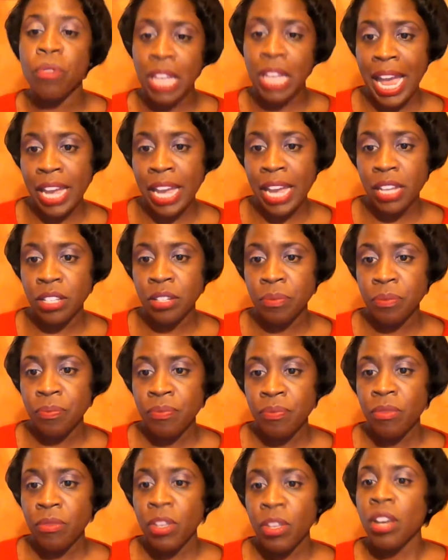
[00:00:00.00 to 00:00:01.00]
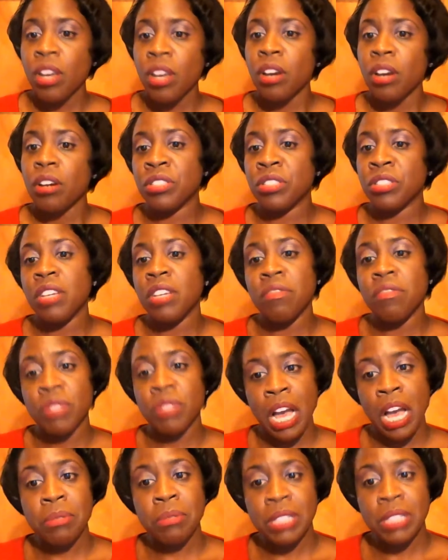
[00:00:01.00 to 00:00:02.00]
light or Steve
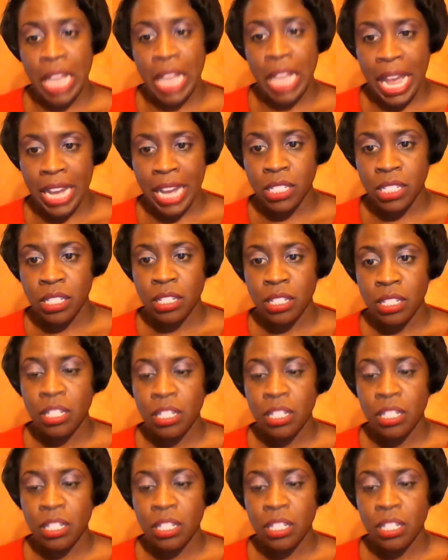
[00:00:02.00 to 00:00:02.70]
Jobs light.